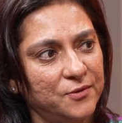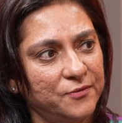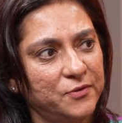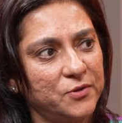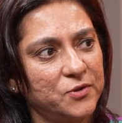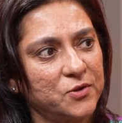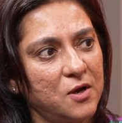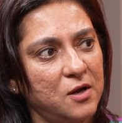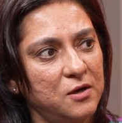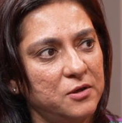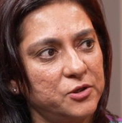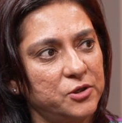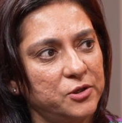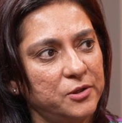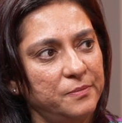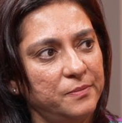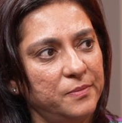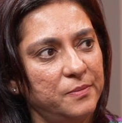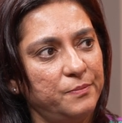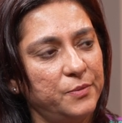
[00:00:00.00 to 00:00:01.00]
of the
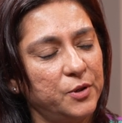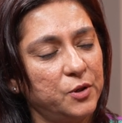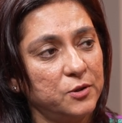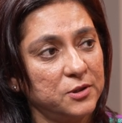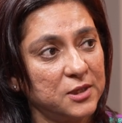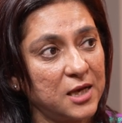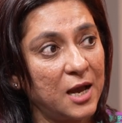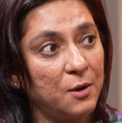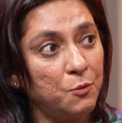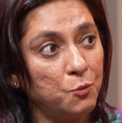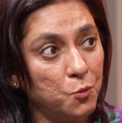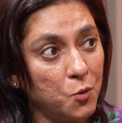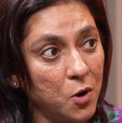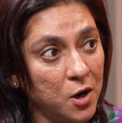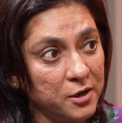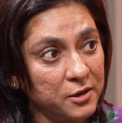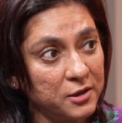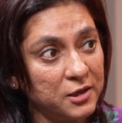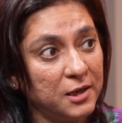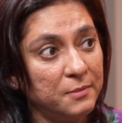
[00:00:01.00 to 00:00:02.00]
scholarship because I
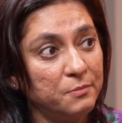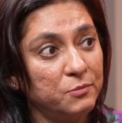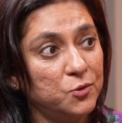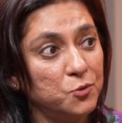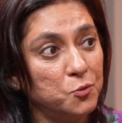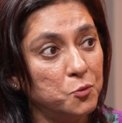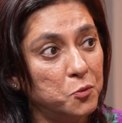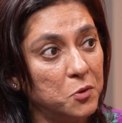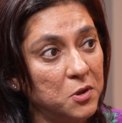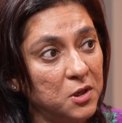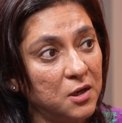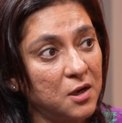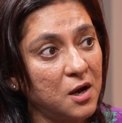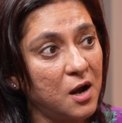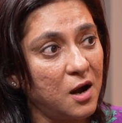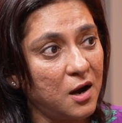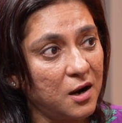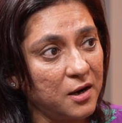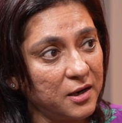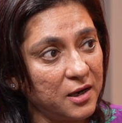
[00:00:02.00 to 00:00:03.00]
want them to work
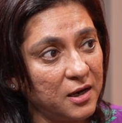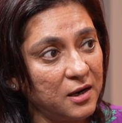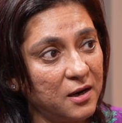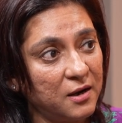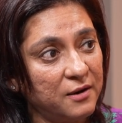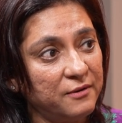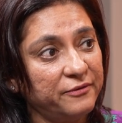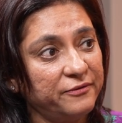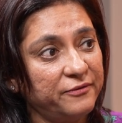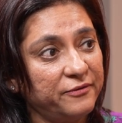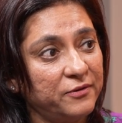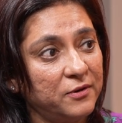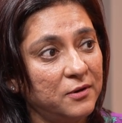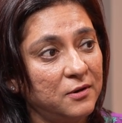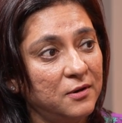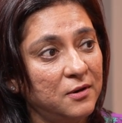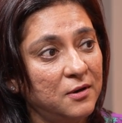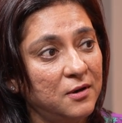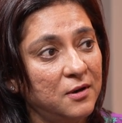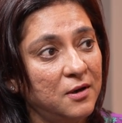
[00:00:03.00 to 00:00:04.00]
hard enough.
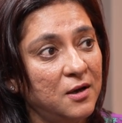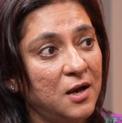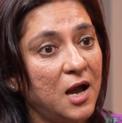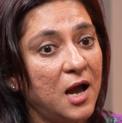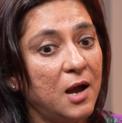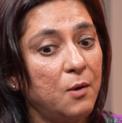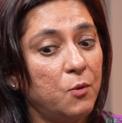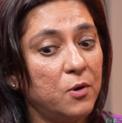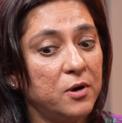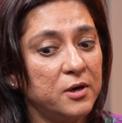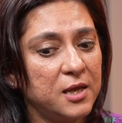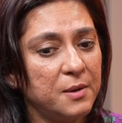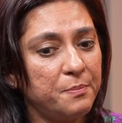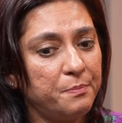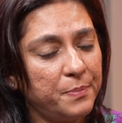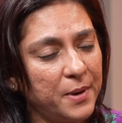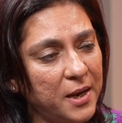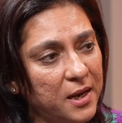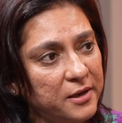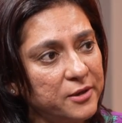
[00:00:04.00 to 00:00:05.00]
I want their
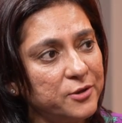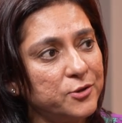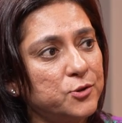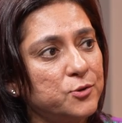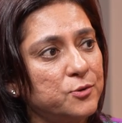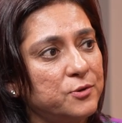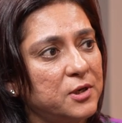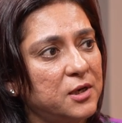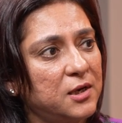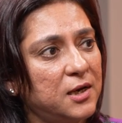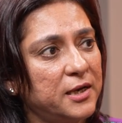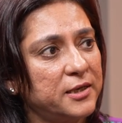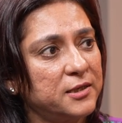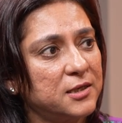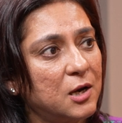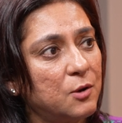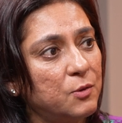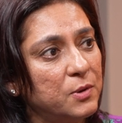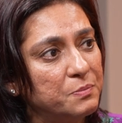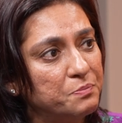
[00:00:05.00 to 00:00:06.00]
parents to realize
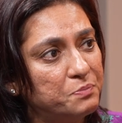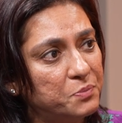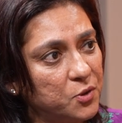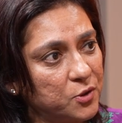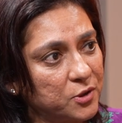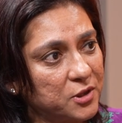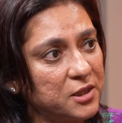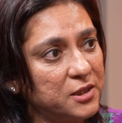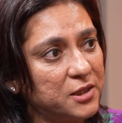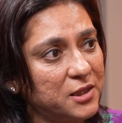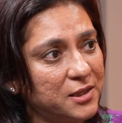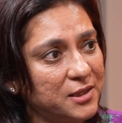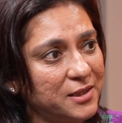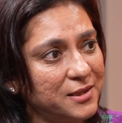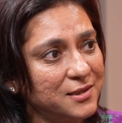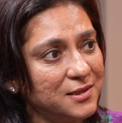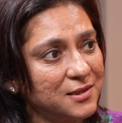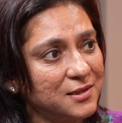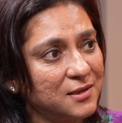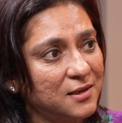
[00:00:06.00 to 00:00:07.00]
how important it
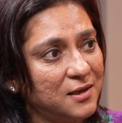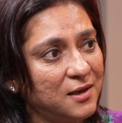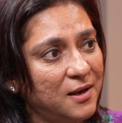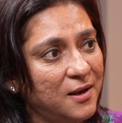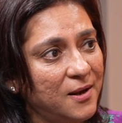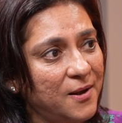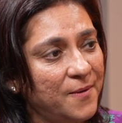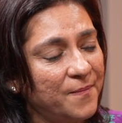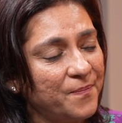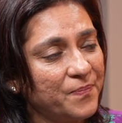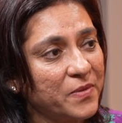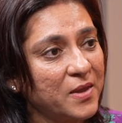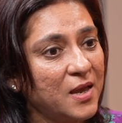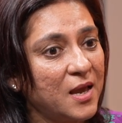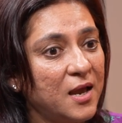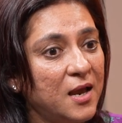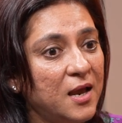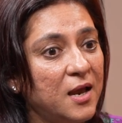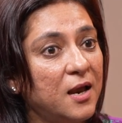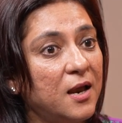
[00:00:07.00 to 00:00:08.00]
is
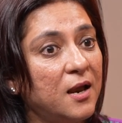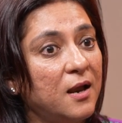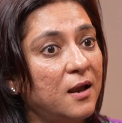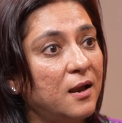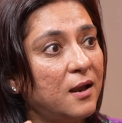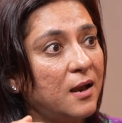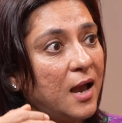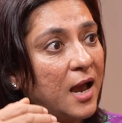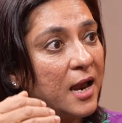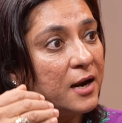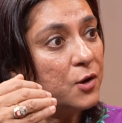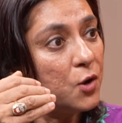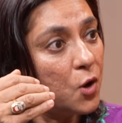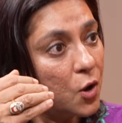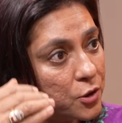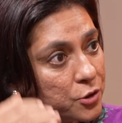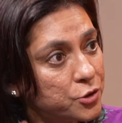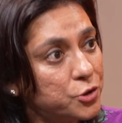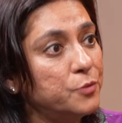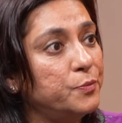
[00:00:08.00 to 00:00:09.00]
and
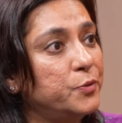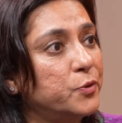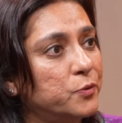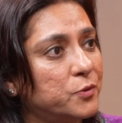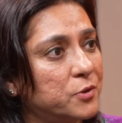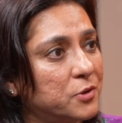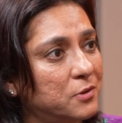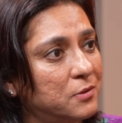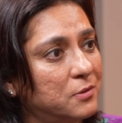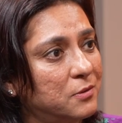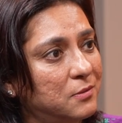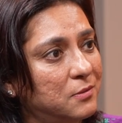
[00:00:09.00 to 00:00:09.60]
contribute.